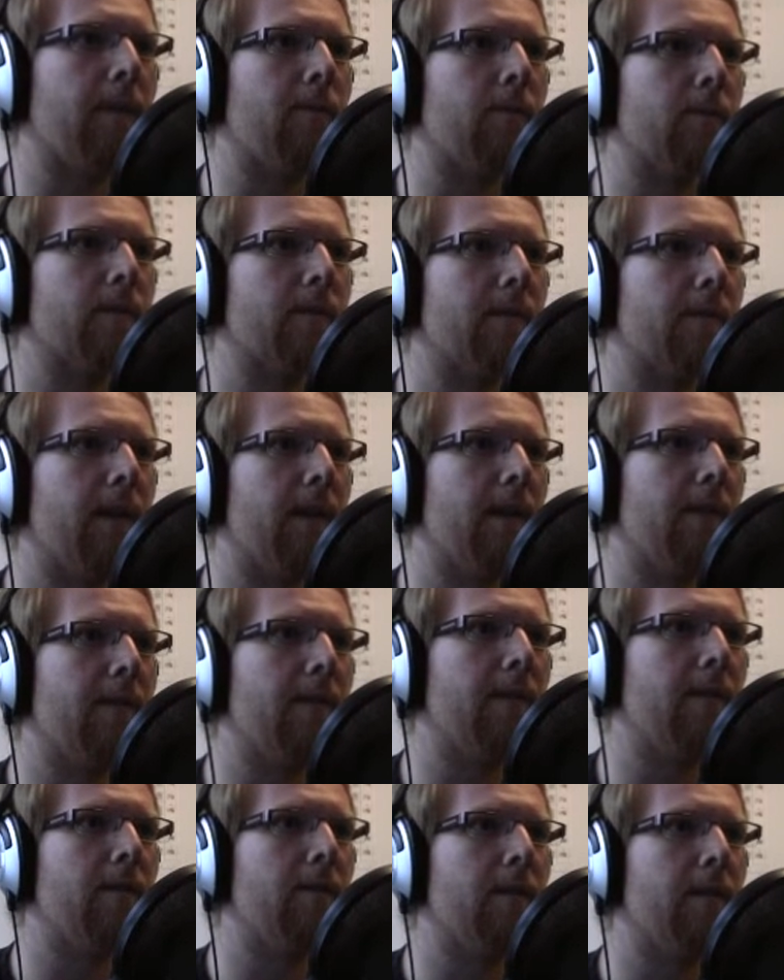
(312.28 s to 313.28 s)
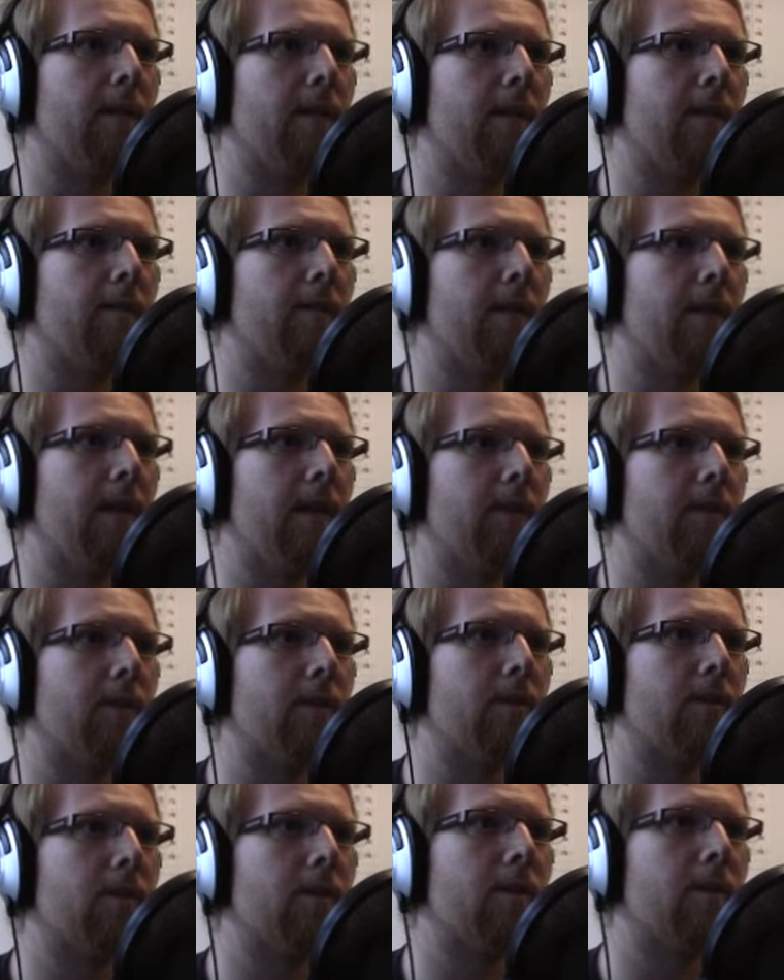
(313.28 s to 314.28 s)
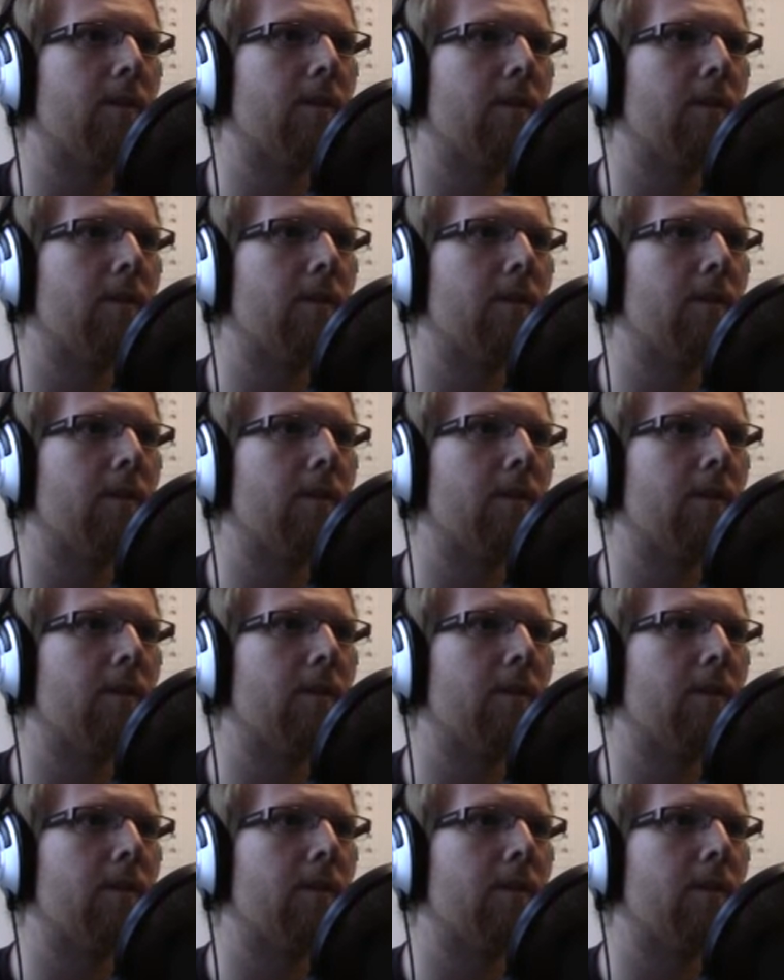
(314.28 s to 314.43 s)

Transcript: That was not nearly enough damage.